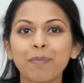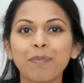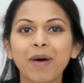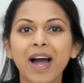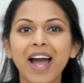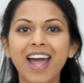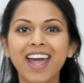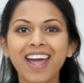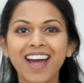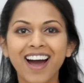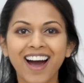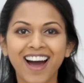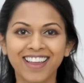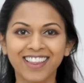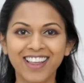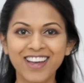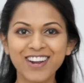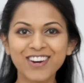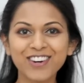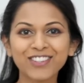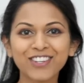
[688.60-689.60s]
my
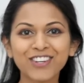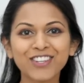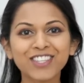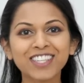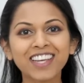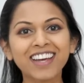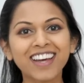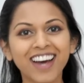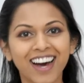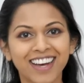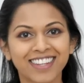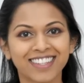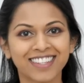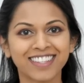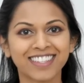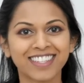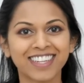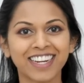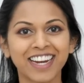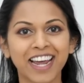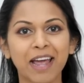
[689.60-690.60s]
eyeliner looks like
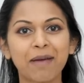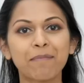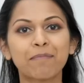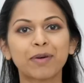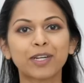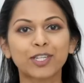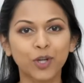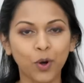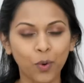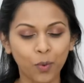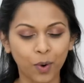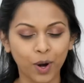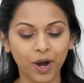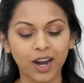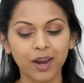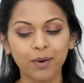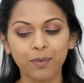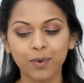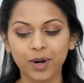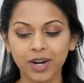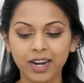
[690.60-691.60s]
cousins today, but don't
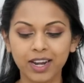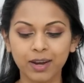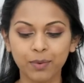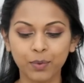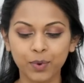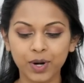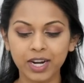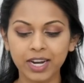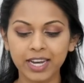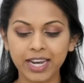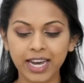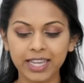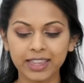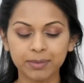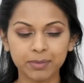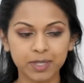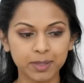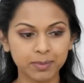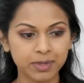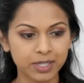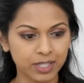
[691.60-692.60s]
worry, we're gonna get them
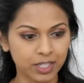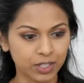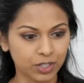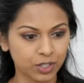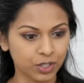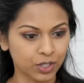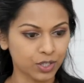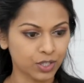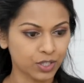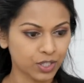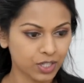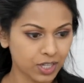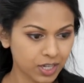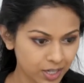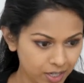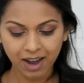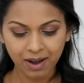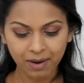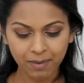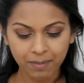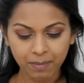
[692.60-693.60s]
to be sisters.
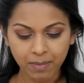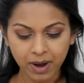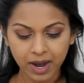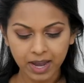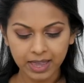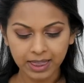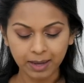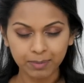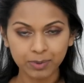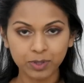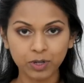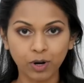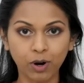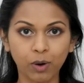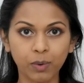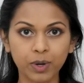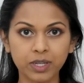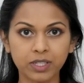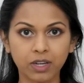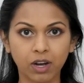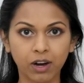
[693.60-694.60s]
My lips are
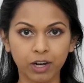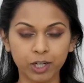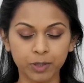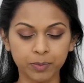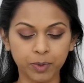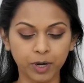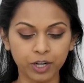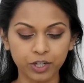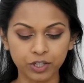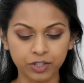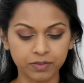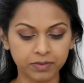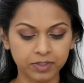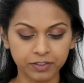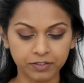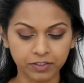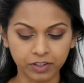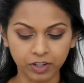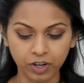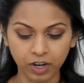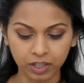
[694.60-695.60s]
always a hodgepodge of
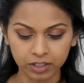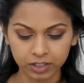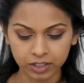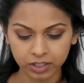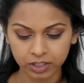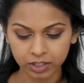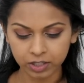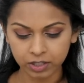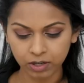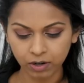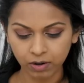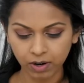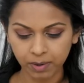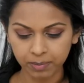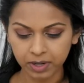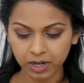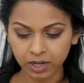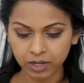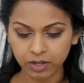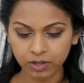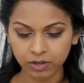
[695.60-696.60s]
different colors, so I'm
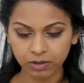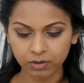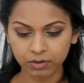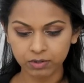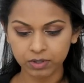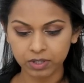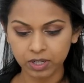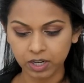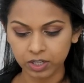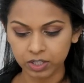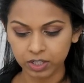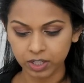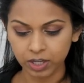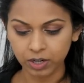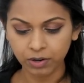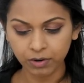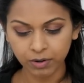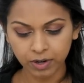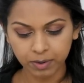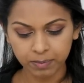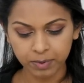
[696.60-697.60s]
gonna use actually
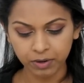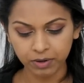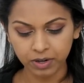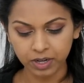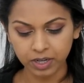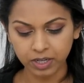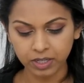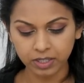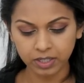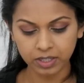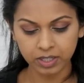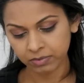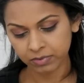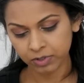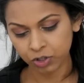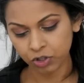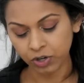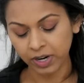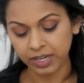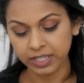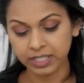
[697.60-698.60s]
Huda Beauty's
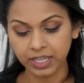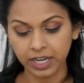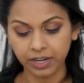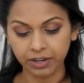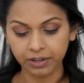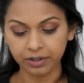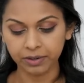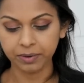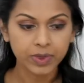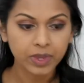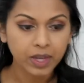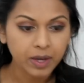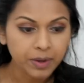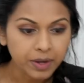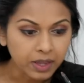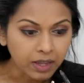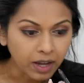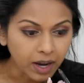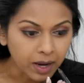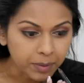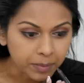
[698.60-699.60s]
Trendsetter. I'm gonna
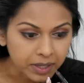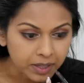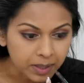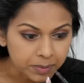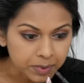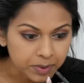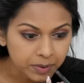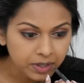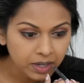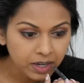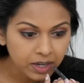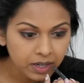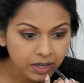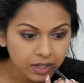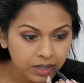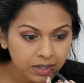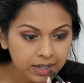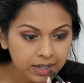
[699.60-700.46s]
line my lips with that.